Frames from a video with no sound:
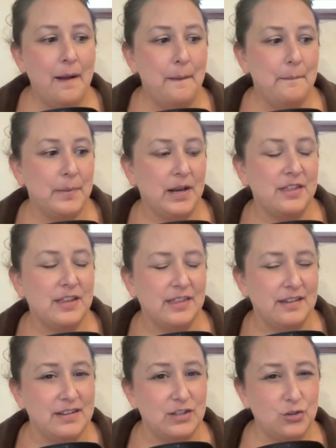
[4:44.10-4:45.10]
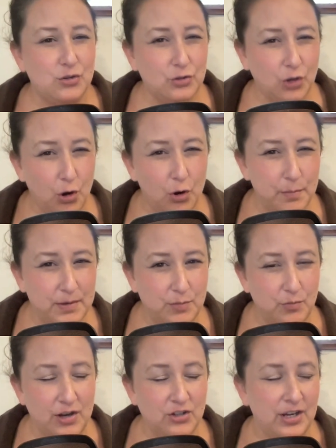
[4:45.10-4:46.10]
But I think there is so much
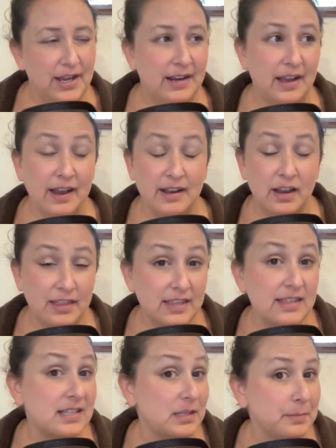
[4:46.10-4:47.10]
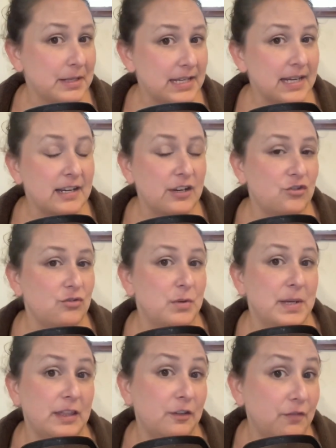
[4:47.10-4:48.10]
pressure. And I think this is particularly true
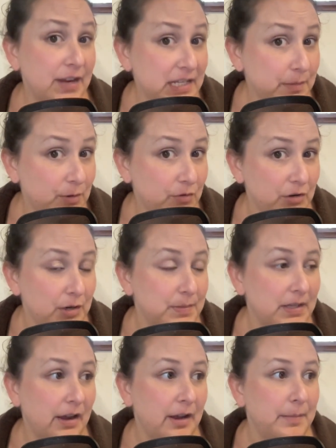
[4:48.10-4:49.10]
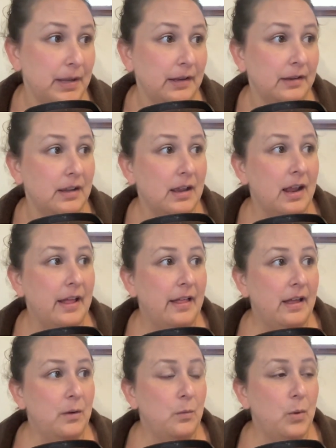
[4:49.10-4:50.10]
in the Facebook groups that I'm in,
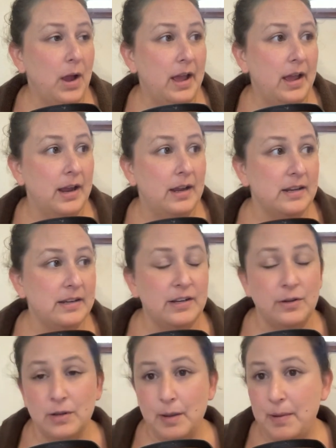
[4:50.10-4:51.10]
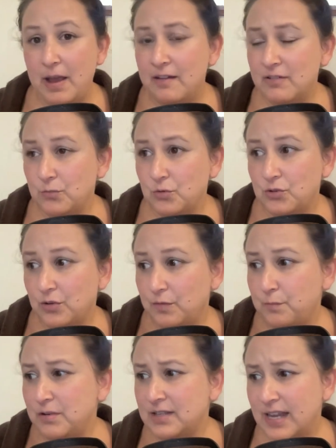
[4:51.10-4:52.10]
where, a parent will sort of
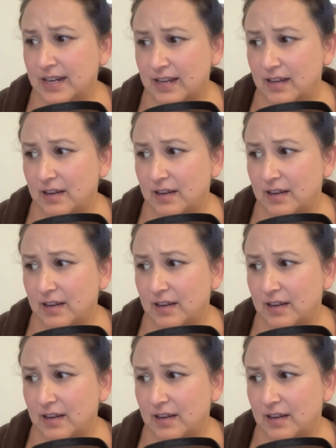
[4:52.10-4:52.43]
present